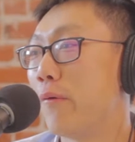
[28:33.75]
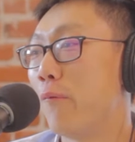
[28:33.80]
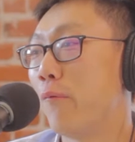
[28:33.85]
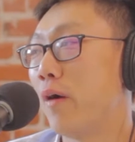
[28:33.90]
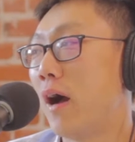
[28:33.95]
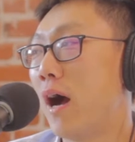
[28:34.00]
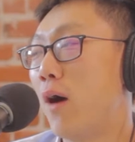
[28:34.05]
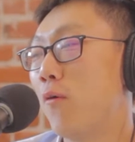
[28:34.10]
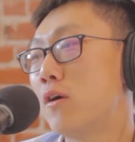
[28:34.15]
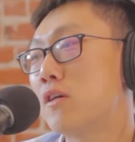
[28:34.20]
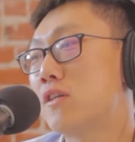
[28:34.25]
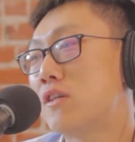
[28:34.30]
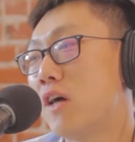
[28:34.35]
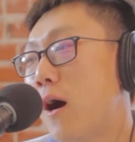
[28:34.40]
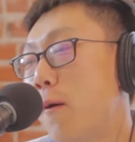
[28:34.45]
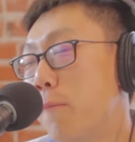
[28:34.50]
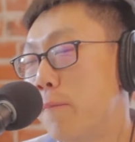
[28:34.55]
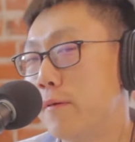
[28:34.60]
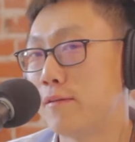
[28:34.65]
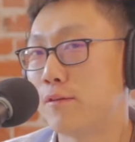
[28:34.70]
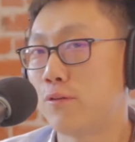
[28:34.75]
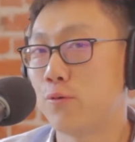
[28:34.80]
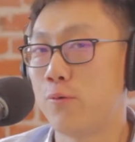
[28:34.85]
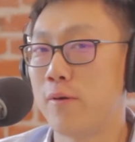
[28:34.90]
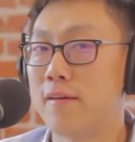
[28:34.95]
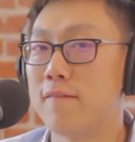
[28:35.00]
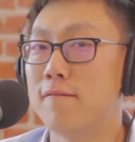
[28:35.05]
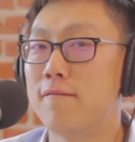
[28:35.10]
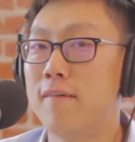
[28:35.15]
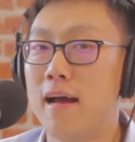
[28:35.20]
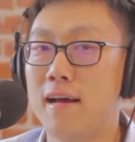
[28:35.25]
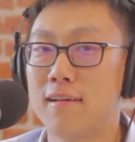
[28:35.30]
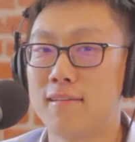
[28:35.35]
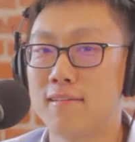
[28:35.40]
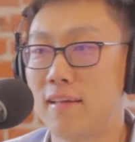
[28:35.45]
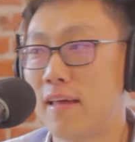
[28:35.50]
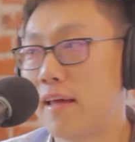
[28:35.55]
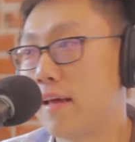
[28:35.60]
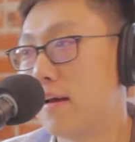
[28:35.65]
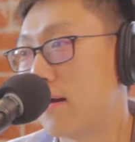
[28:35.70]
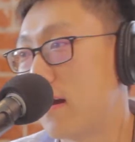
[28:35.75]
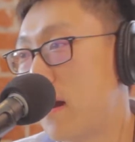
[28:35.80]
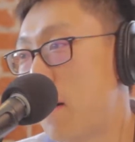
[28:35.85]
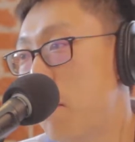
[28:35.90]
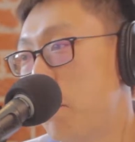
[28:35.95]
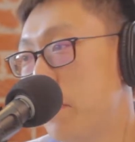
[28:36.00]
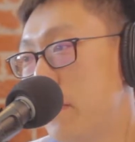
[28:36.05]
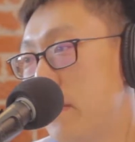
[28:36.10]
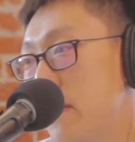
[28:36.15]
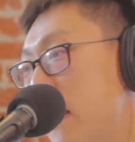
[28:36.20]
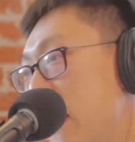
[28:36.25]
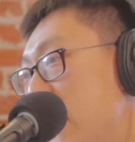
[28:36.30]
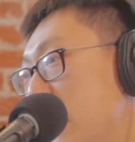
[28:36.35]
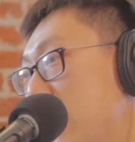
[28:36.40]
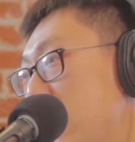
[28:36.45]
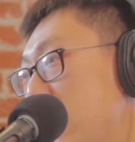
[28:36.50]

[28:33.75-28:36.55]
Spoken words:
Our job is to invest in a company and get a